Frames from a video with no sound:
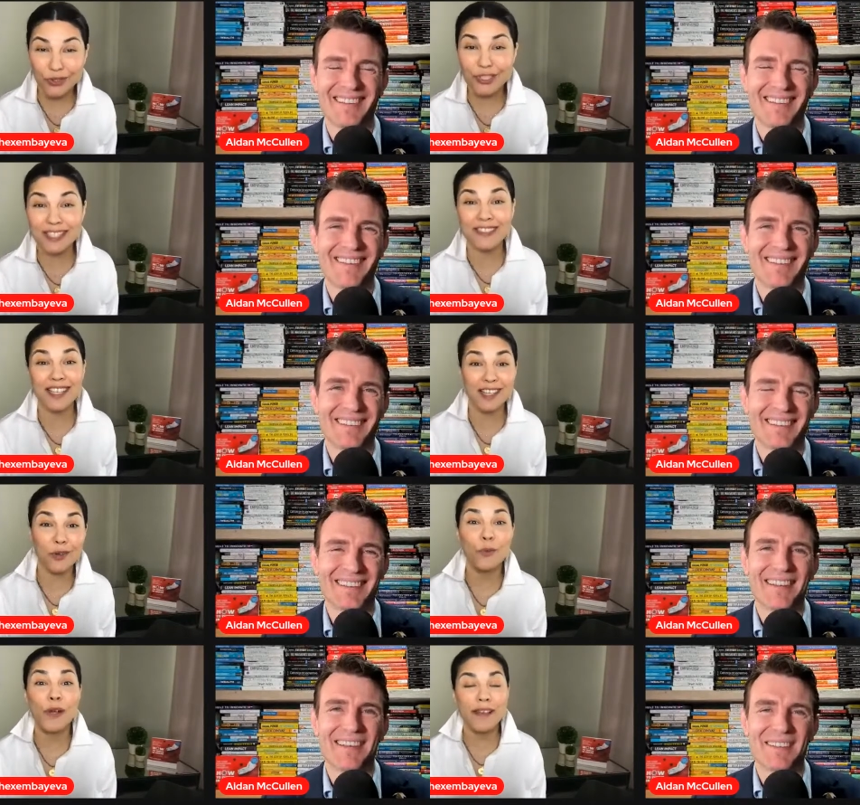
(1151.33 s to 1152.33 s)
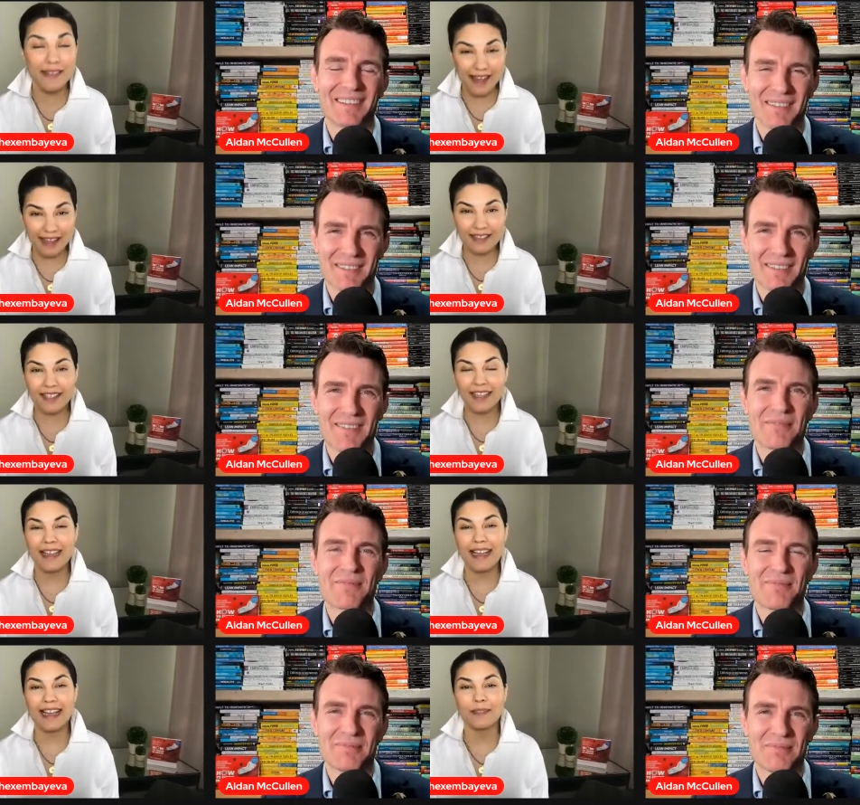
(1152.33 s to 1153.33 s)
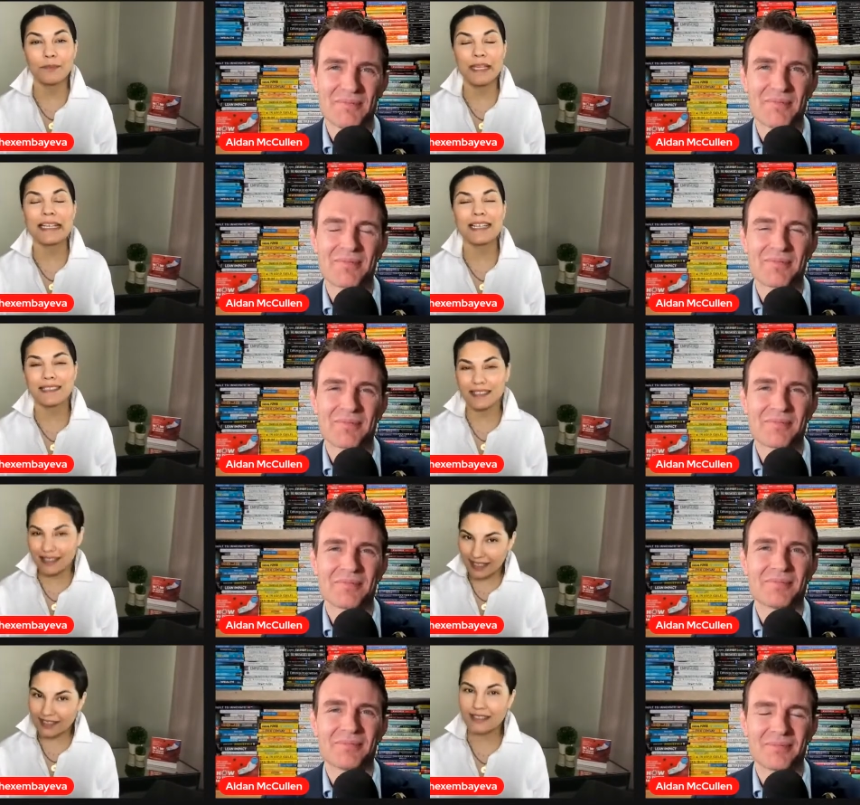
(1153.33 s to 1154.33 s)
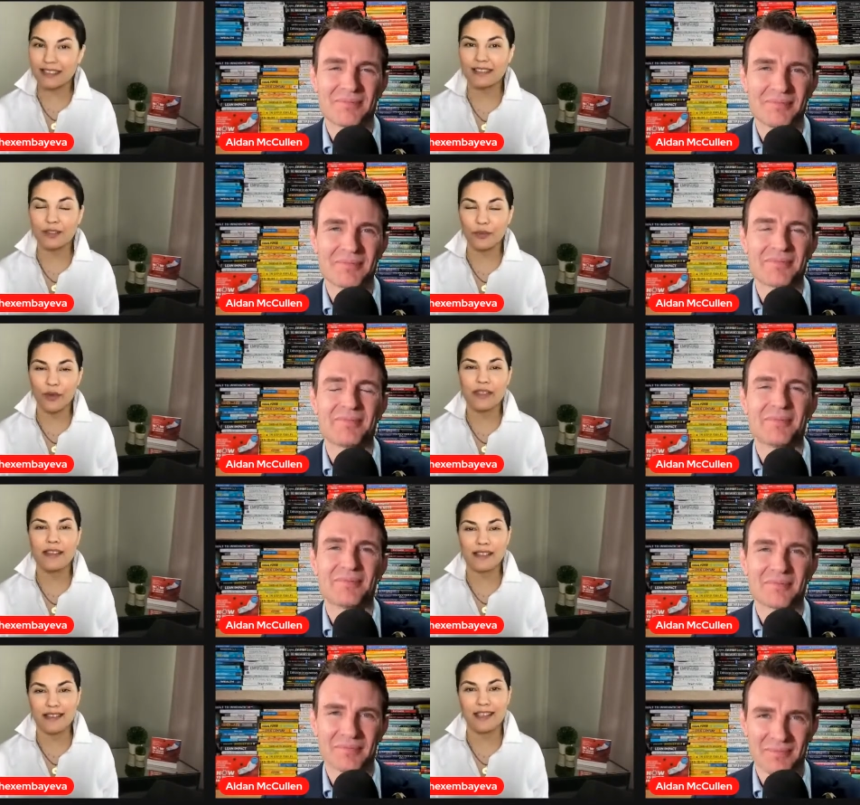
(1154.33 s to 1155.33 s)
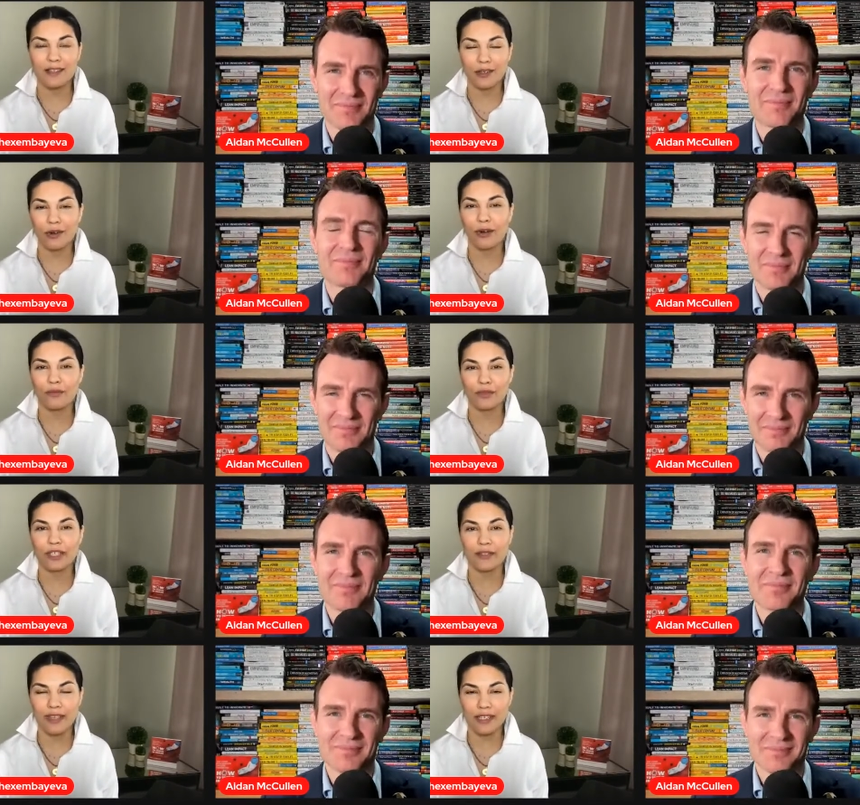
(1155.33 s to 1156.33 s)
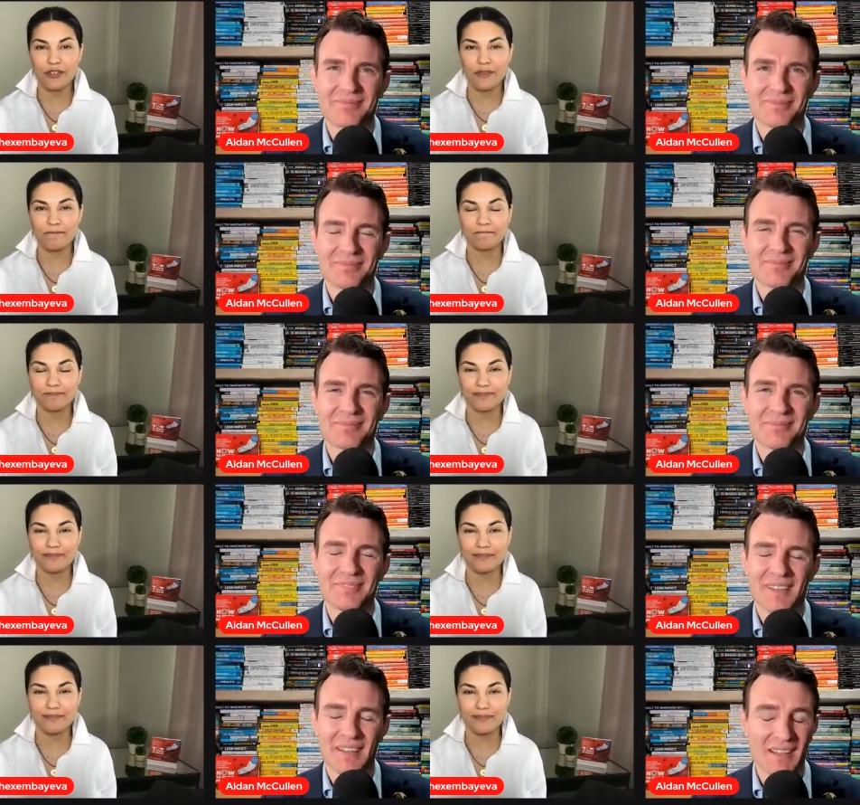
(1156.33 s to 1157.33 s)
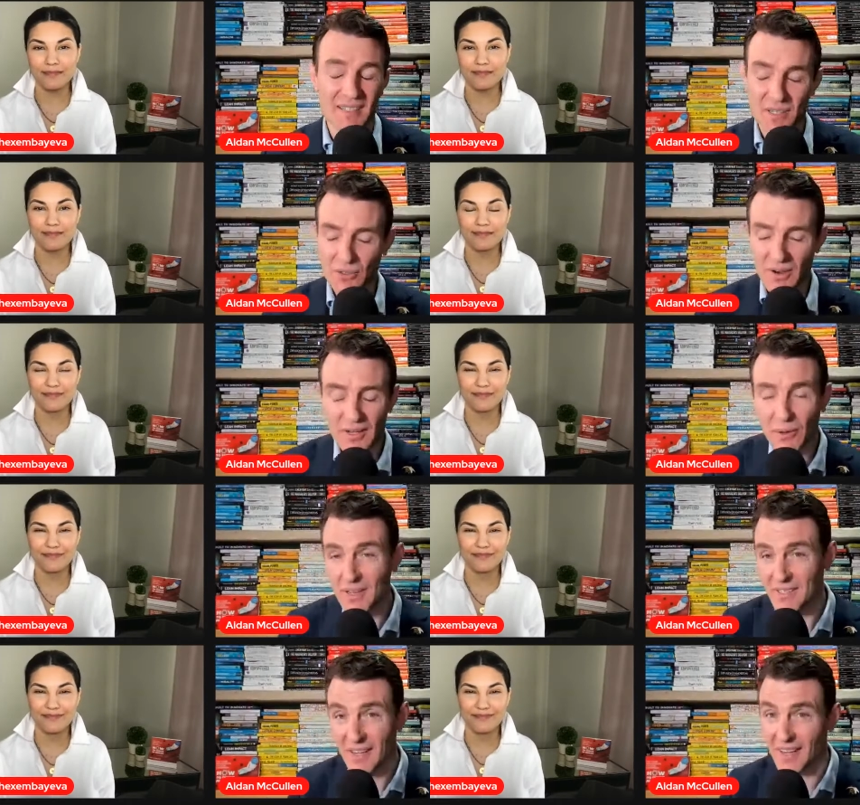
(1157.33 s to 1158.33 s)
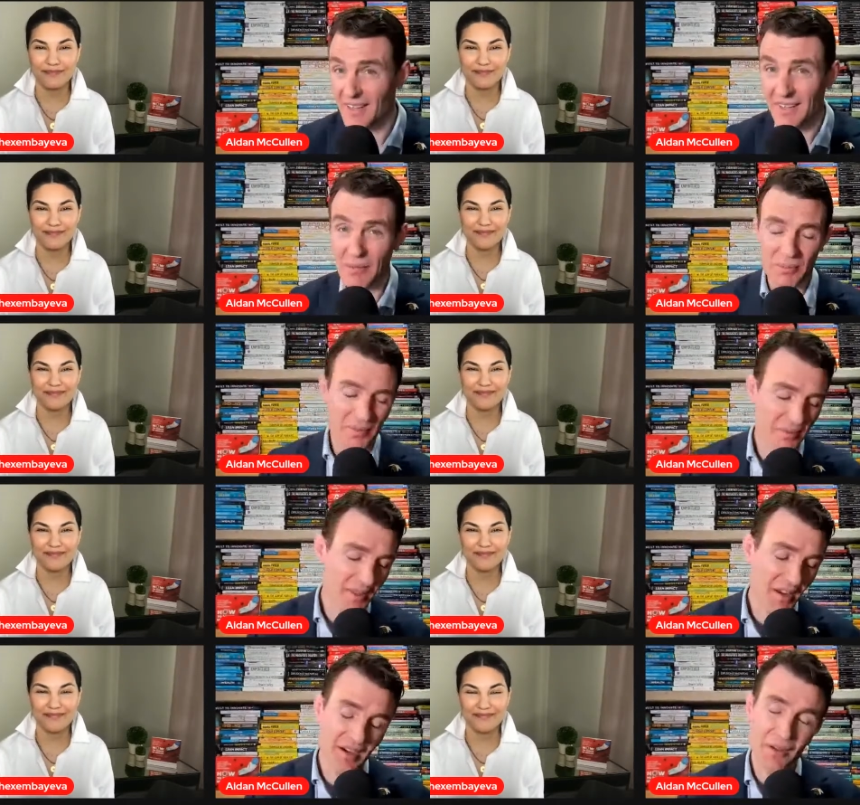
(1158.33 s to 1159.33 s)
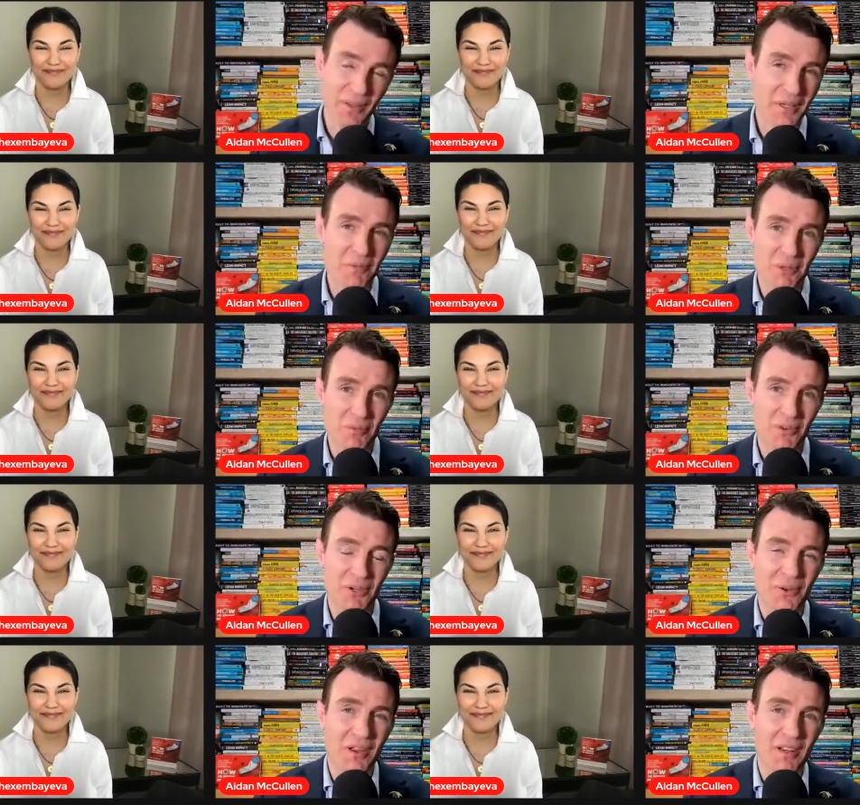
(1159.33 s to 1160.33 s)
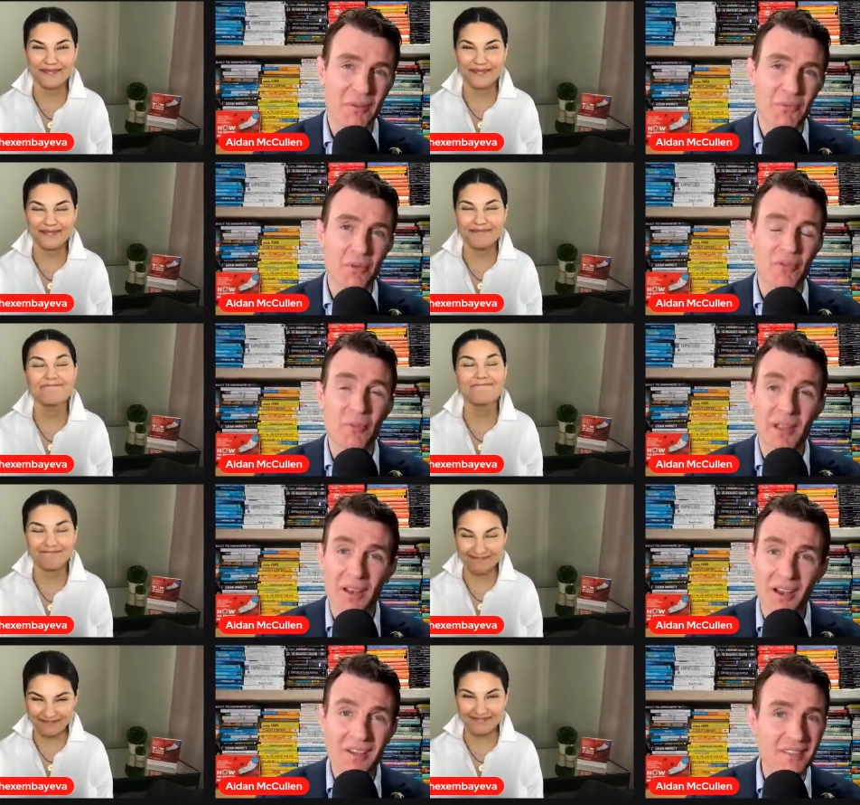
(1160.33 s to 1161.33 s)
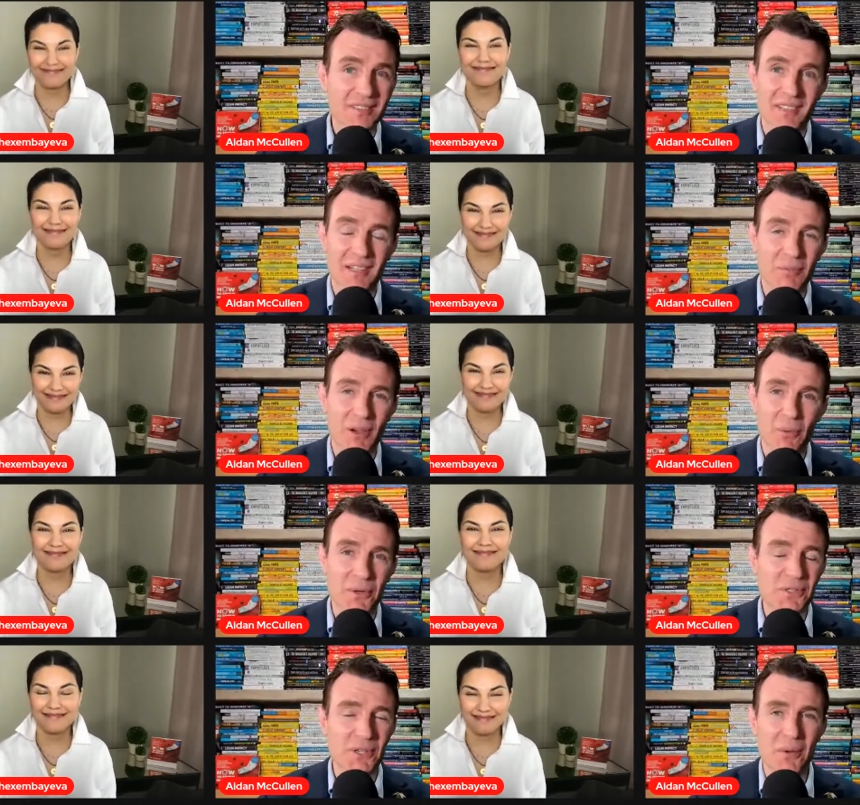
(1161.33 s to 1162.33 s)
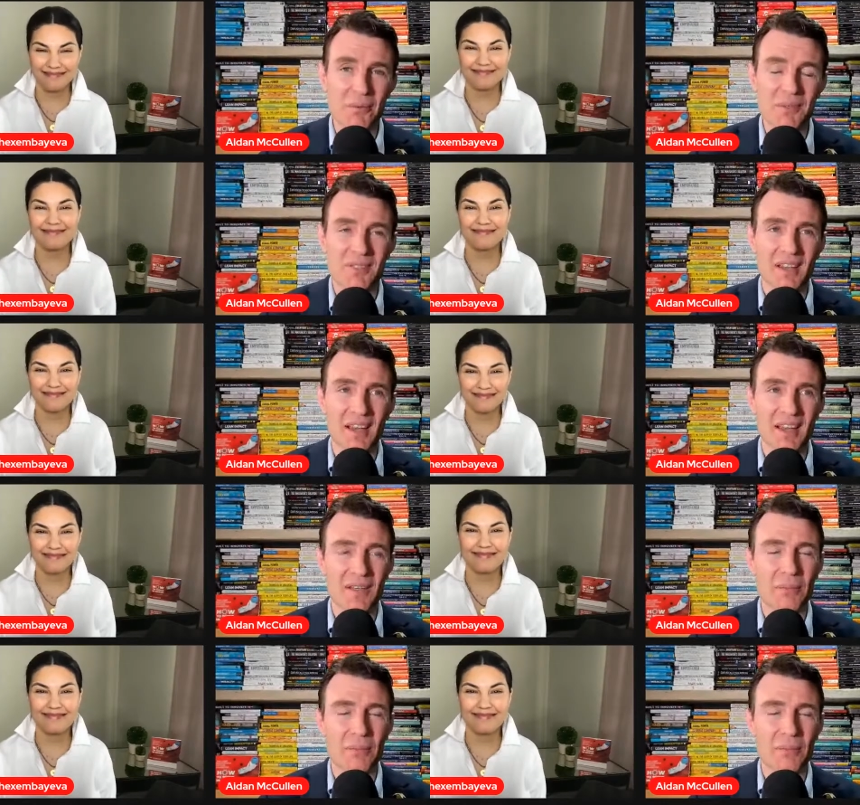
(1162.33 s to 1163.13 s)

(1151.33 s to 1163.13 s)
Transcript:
Speaker 1: to stick with it and be consistent with this need of reinvention?
Speaker 2: It's a great question, and that that I know that comes up for you a lot. It comes up for me a lot in my workshops, and